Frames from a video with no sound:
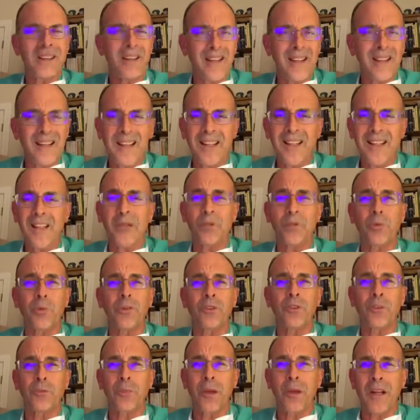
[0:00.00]
any
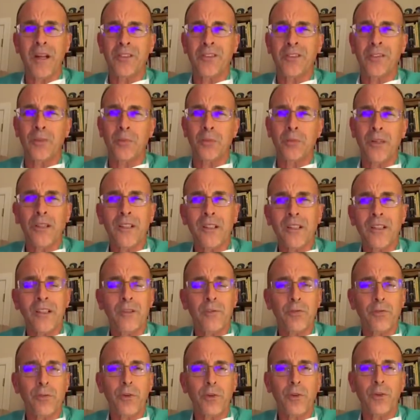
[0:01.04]
responsibility
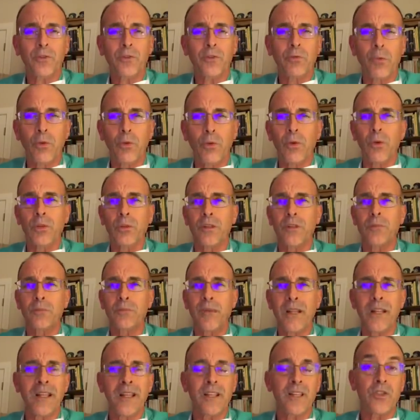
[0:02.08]
for his role in
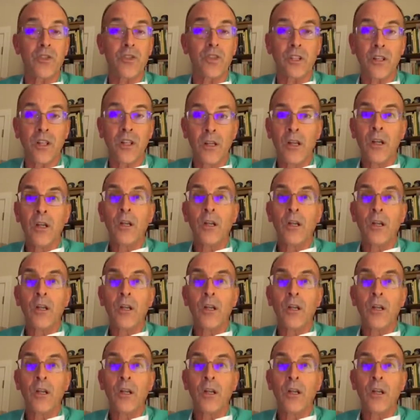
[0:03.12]
managing